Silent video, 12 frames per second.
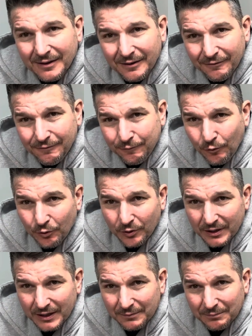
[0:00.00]

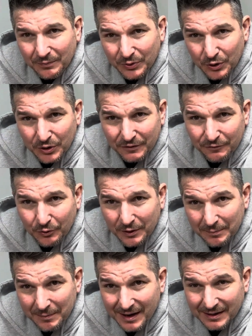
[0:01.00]
40
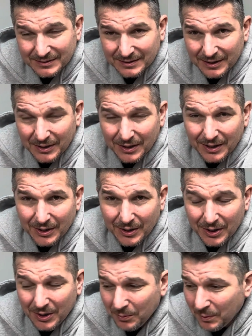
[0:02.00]
miles
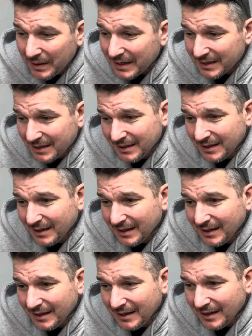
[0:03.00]
a week,
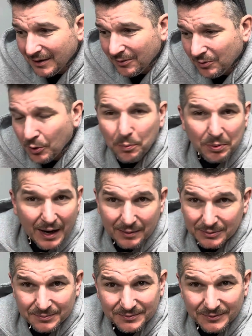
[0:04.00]
no
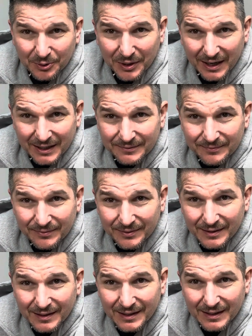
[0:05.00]
problem. Okay,
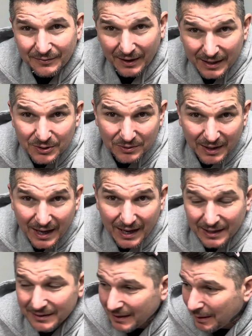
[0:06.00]
if I can do
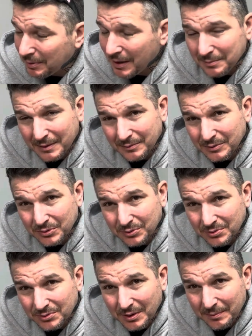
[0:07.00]
that, then I'll probably be able to
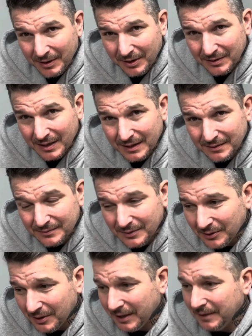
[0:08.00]
do a marathon.
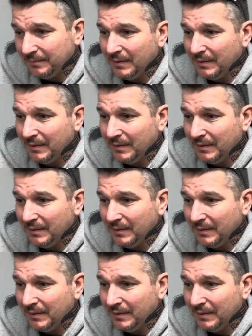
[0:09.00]
All right,